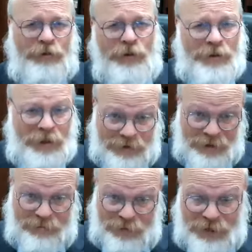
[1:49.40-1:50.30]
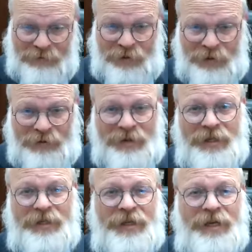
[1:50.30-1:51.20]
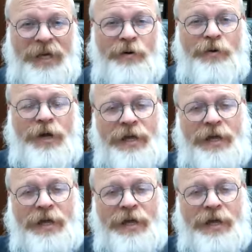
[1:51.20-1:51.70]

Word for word: to it on a deeper level. We're